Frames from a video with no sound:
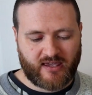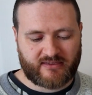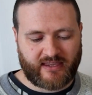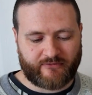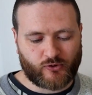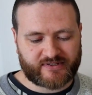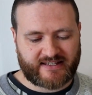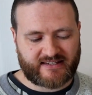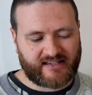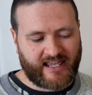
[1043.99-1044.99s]
They've all
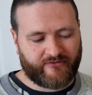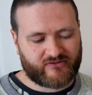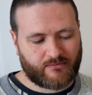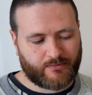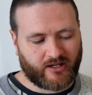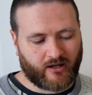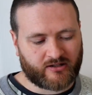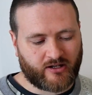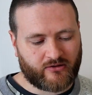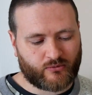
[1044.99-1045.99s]
since left, but I
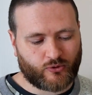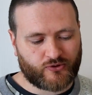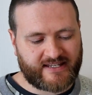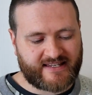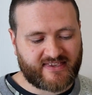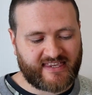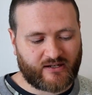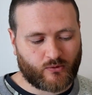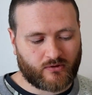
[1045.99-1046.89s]
know the water is thick.